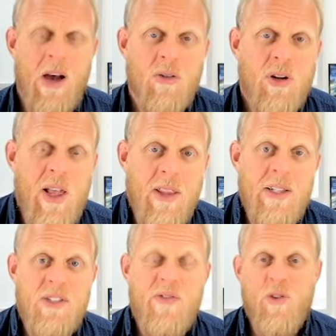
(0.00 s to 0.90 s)

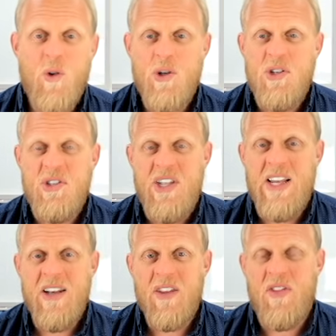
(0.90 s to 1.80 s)
clearly, Ford
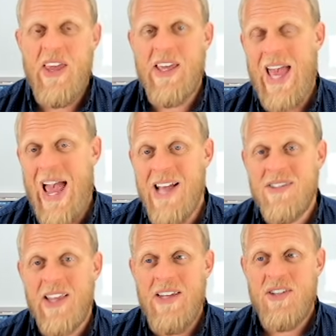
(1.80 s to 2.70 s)
didn't think,
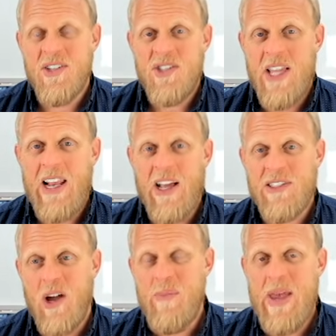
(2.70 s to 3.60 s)
as they just said, as
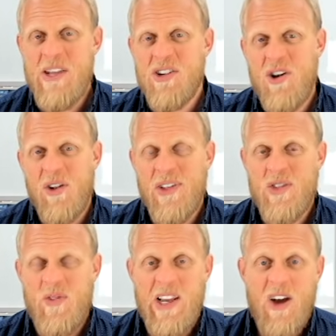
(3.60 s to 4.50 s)
I mentioned earlier in this
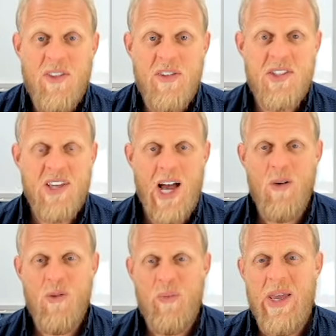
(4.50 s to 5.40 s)
video, that this car
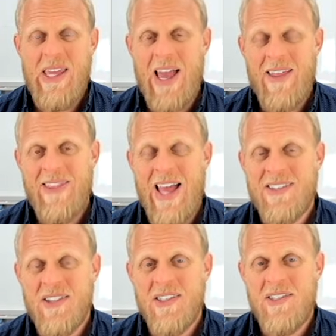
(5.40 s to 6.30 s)
would be that
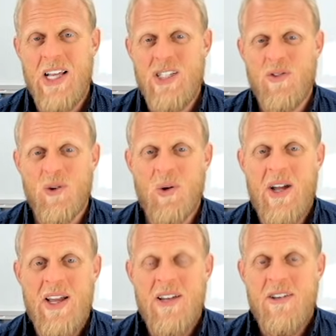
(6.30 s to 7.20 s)
successful.
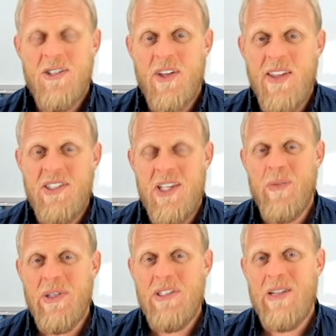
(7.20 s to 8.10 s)
So they
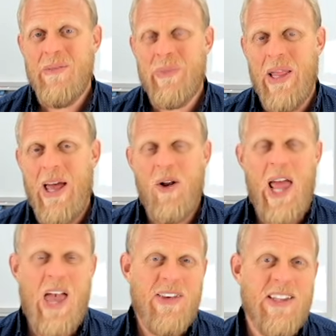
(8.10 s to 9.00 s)
simply didn't plan on
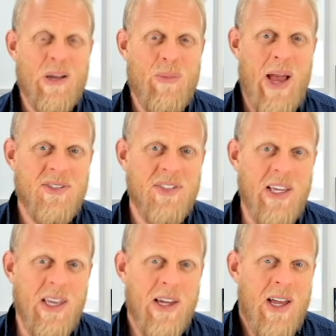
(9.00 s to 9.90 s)
having the
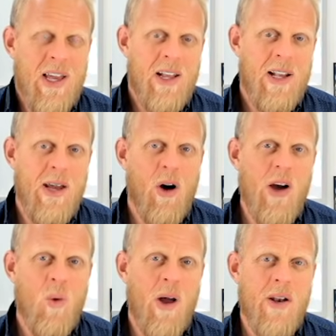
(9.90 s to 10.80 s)
capacity. Now, I
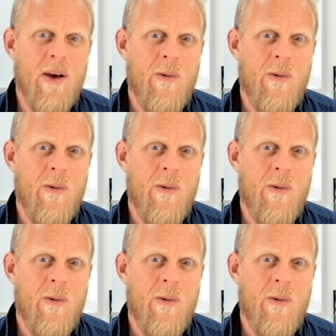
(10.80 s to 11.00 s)
wonder,